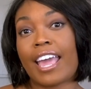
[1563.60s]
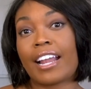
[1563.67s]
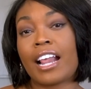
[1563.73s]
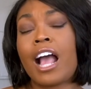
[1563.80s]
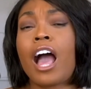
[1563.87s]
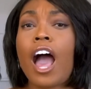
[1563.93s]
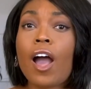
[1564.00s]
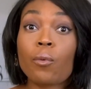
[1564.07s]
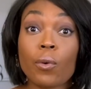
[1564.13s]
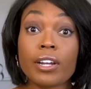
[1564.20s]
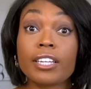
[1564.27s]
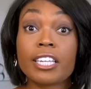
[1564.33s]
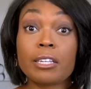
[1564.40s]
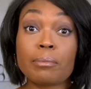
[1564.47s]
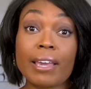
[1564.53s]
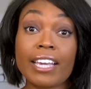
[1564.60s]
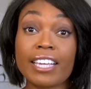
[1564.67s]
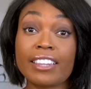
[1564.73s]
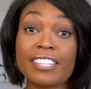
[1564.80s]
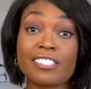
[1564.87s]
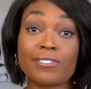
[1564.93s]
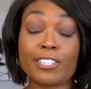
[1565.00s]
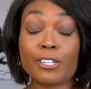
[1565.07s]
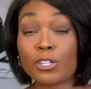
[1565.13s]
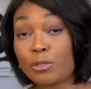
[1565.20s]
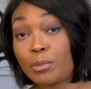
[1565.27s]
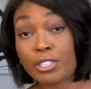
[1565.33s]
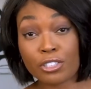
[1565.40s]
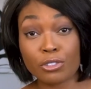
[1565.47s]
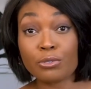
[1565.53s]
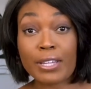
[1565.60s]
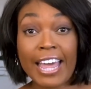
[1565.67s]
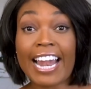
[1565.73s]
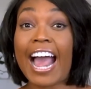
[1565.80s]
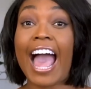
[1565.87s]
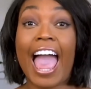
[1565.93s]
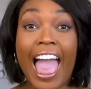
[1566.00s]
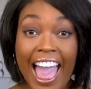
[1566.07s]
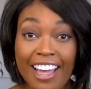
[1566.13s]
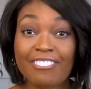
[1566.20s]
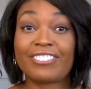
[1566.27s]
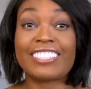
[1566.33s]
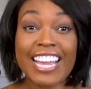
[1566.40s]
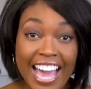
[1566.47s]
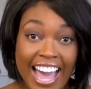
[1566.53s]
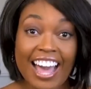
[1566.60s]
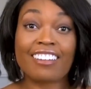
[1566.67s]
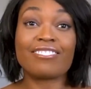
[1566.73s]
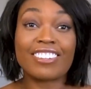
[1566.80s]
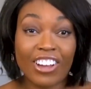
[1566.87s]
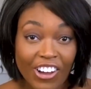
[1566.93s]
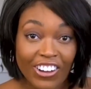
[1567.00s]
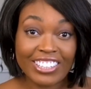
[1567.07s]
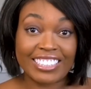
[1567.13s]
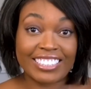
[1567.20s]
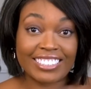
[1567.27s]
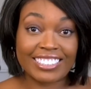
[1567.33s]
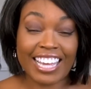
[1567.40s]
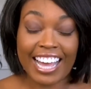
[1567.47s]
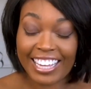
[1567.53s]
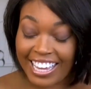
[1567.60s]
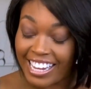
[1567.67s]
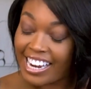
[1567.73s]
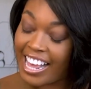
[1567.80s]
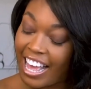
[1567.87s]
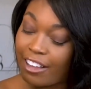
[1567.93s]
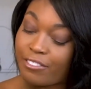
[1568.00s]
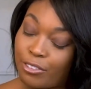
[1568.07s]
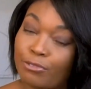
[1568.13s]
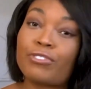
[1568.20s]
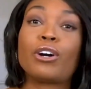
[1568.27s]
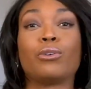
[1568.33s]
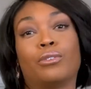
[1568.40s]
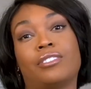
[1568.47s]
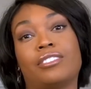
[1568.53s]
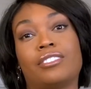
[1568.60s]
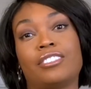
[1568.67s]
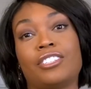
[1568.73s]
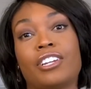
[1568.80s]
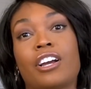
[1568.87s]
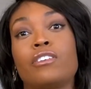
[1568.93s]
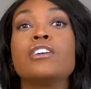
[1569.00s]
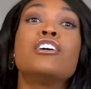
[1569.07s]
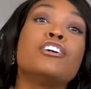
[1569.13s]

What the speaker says: and I want to keep making these videos, but to do that I have to have the audience. I gotta have the folks, you know?